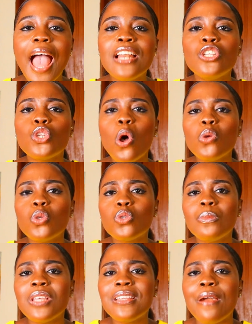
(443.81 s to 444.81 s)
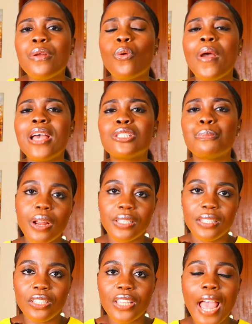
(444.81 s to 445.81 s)
and it's also something that requires
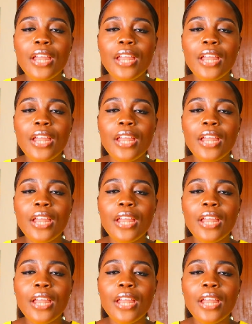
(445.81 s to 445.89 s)
practice.